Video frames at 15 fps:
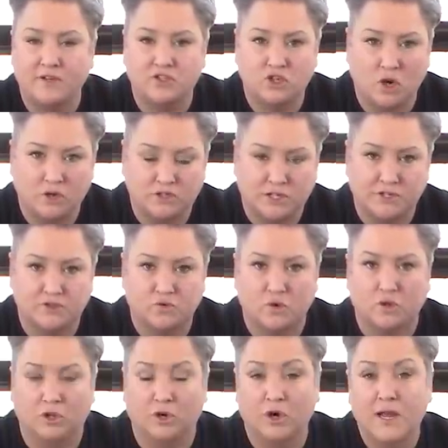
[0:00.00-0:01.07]
a charge
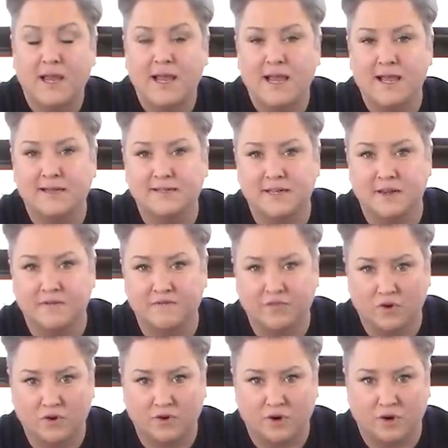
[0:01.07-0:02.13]
controller and an
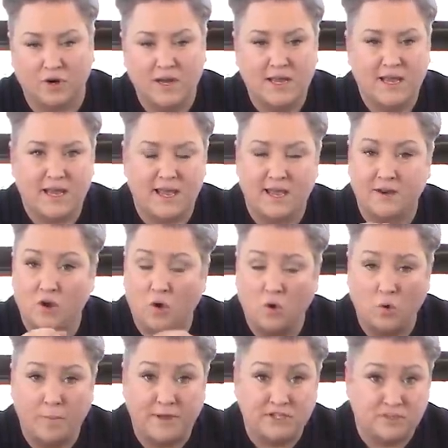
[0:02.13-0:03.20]
inverter and a
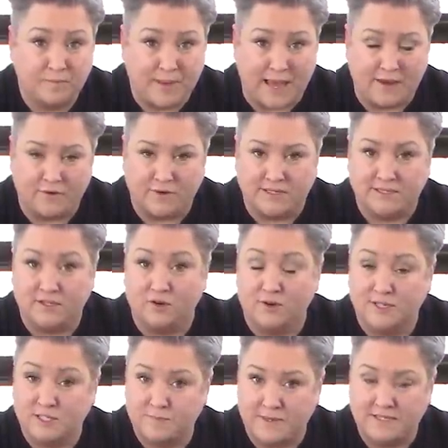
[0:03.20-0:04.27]
whole bunch of batteries that are
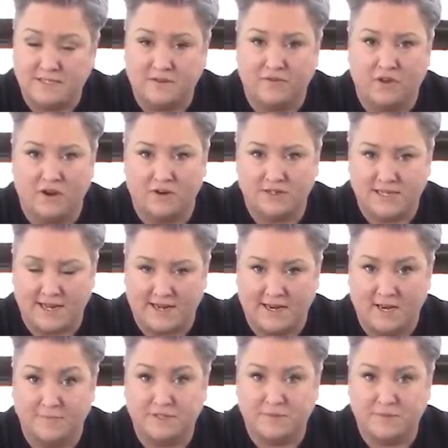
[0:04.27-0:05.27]
expensive and are taking up